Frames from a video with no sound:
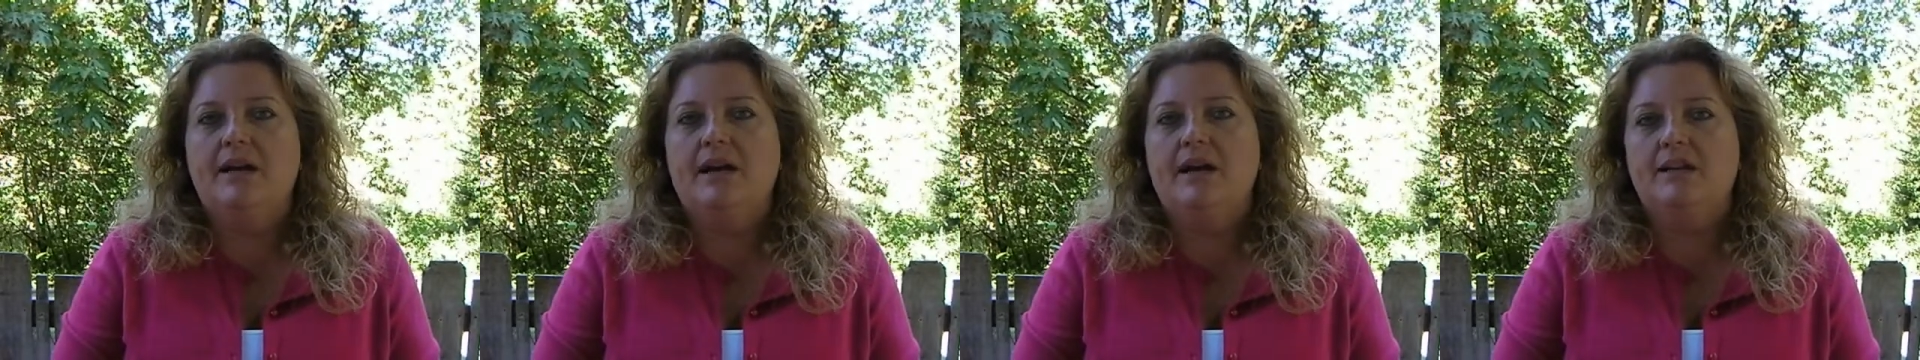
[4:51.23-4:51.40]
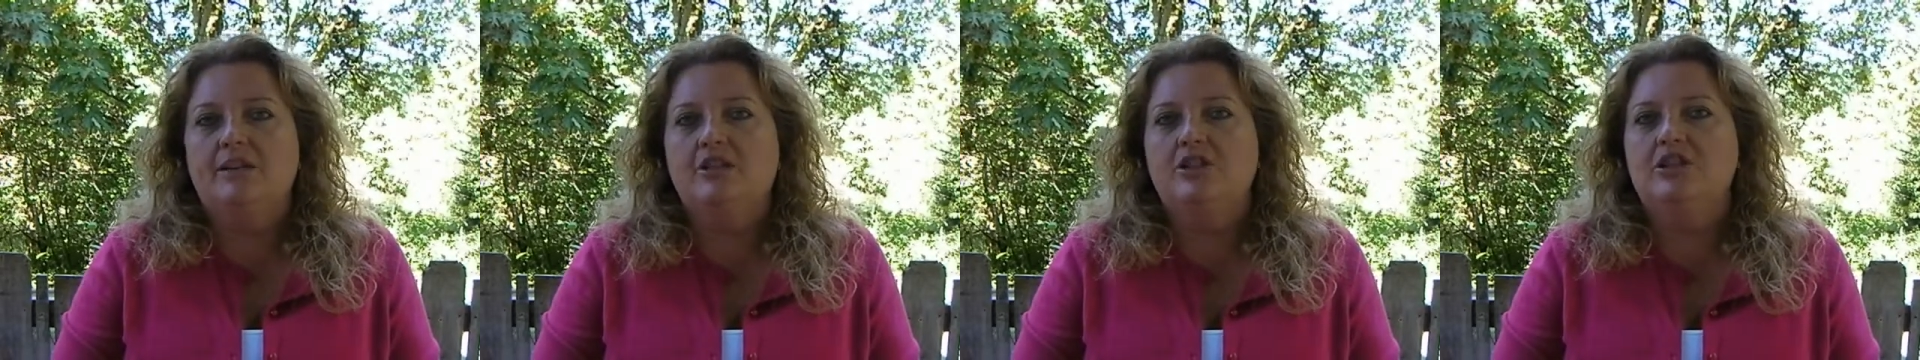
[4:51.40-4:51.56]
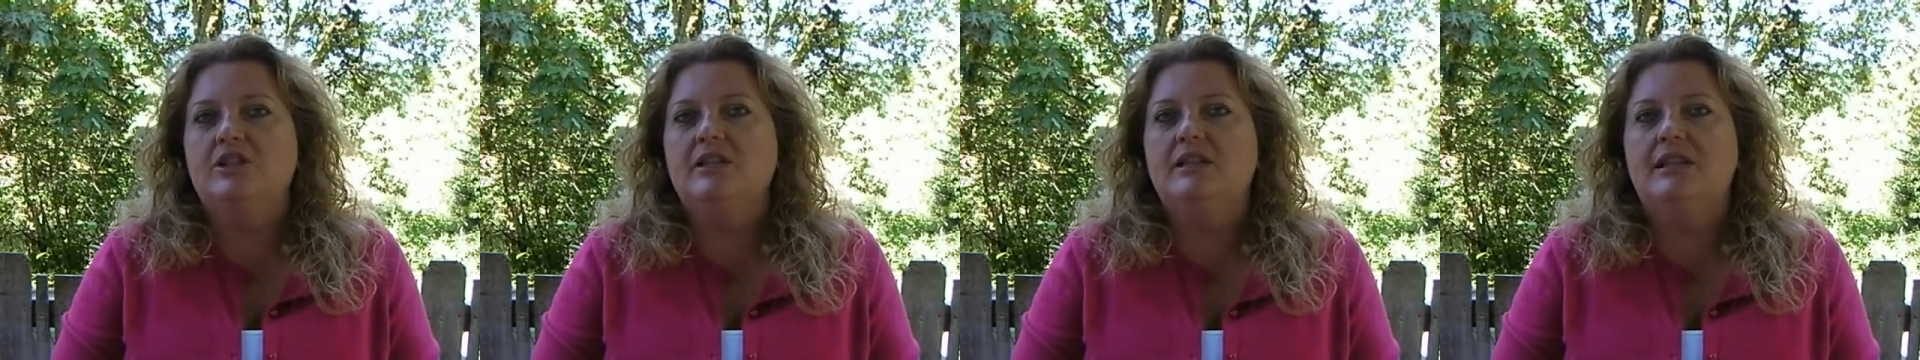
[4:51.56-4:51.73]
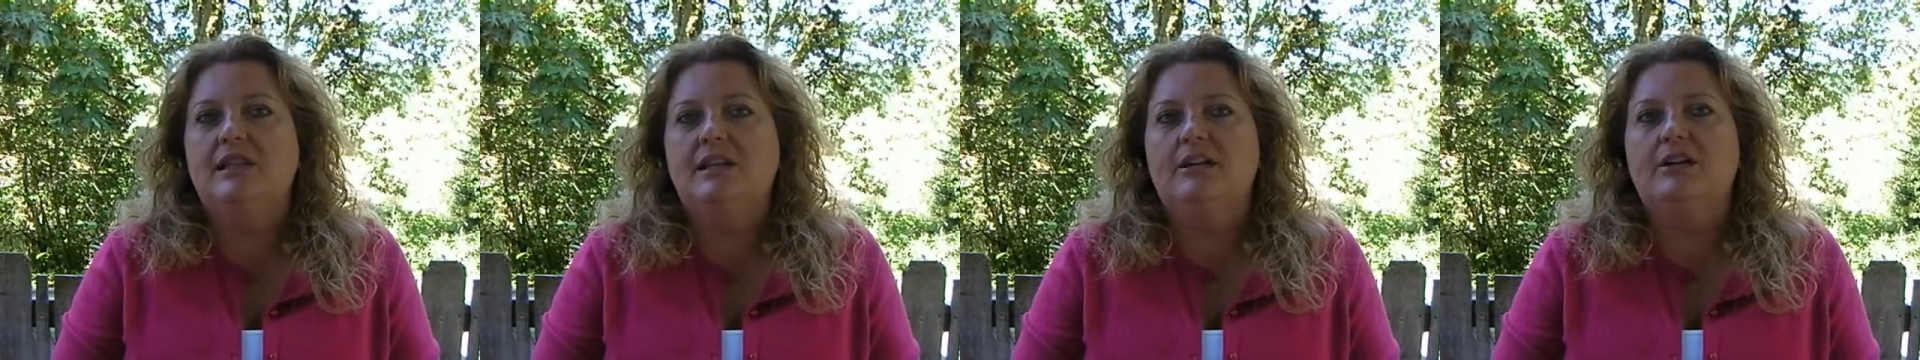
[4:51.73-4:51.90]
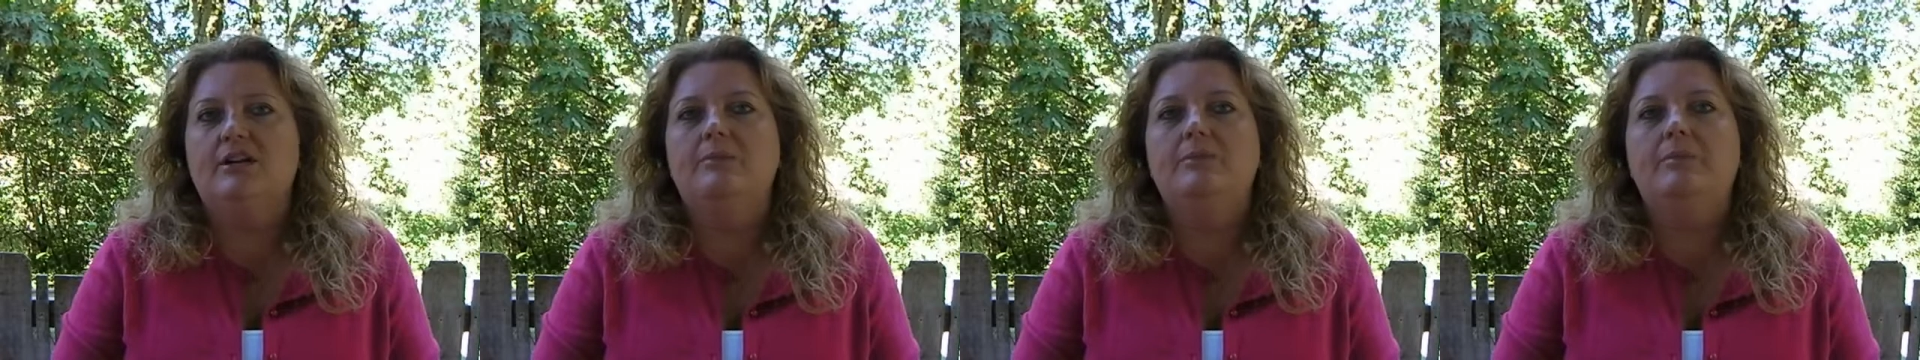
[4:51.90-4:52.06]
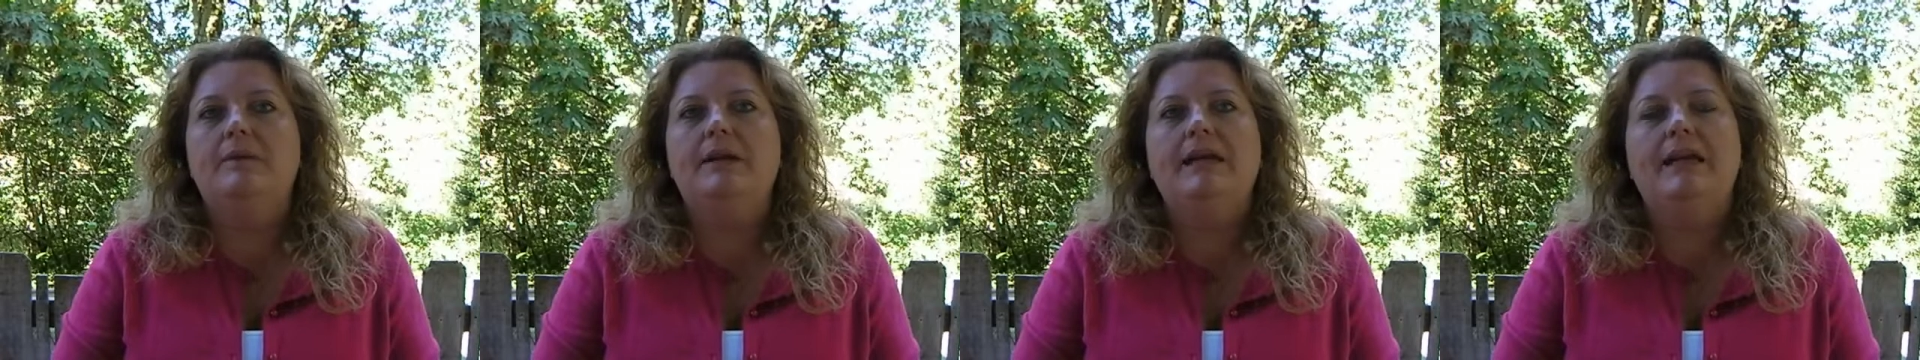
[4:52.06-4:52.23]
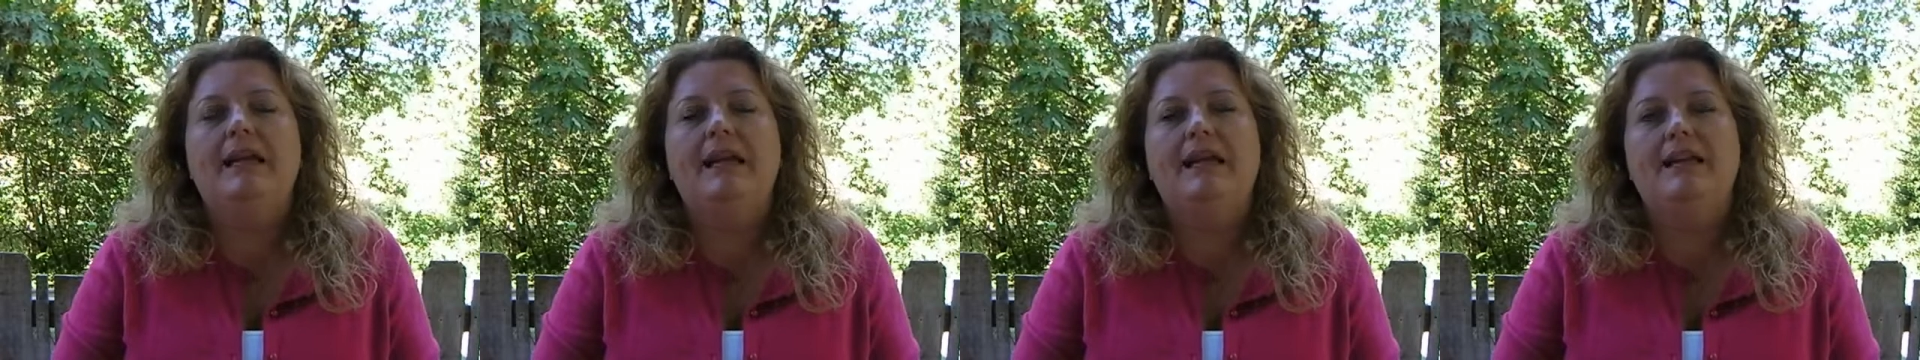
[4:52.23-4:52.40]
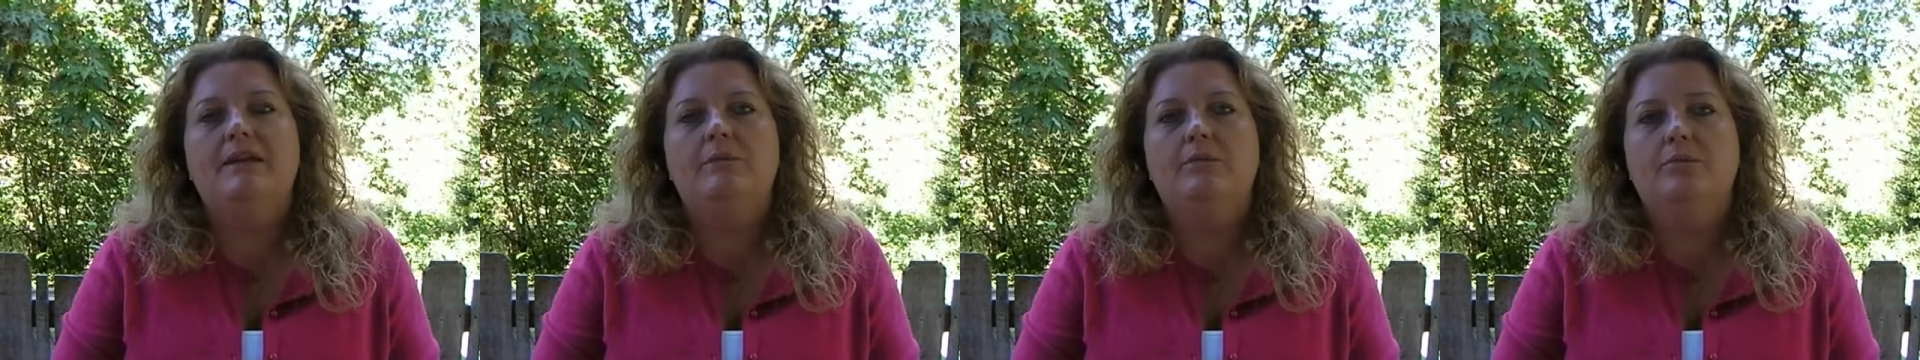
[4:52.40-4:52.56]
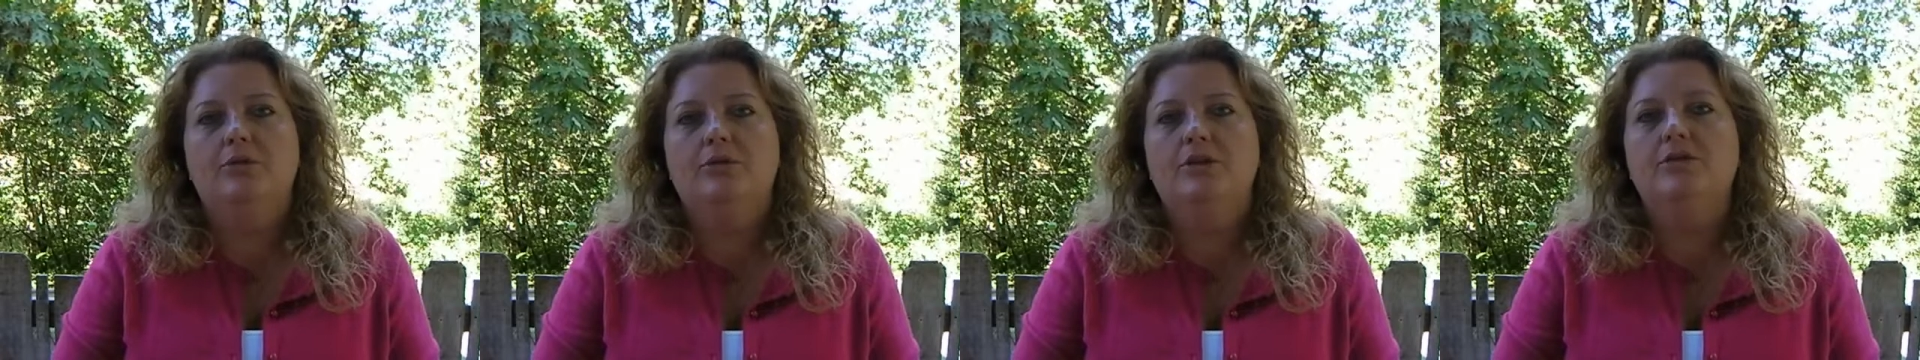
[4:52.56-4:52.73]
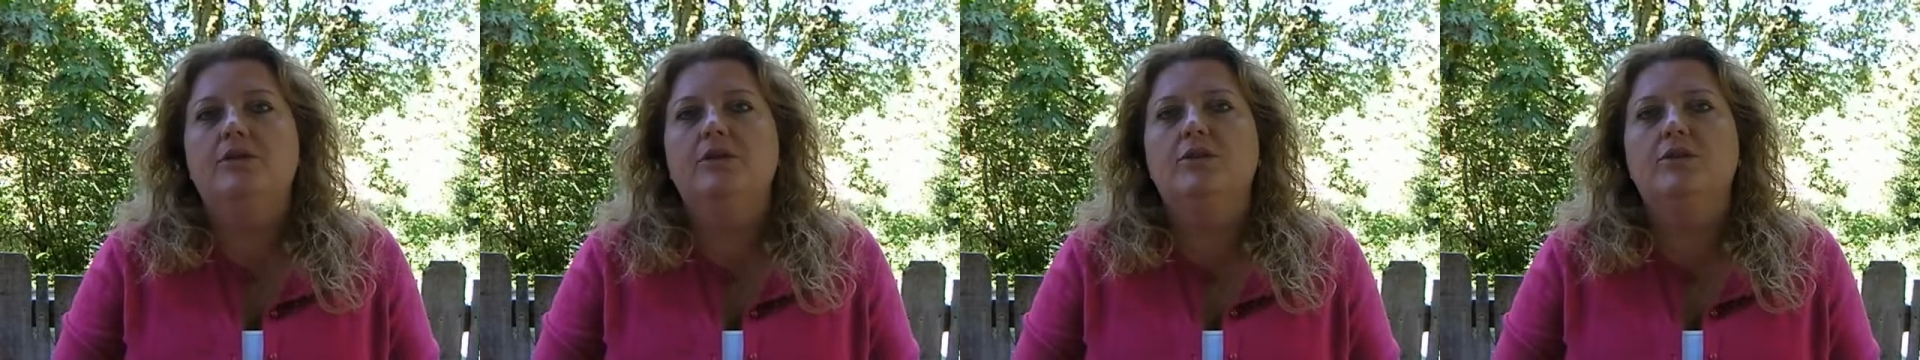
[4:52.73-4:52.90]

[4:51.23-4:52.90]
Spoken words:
oxygen therapy can improve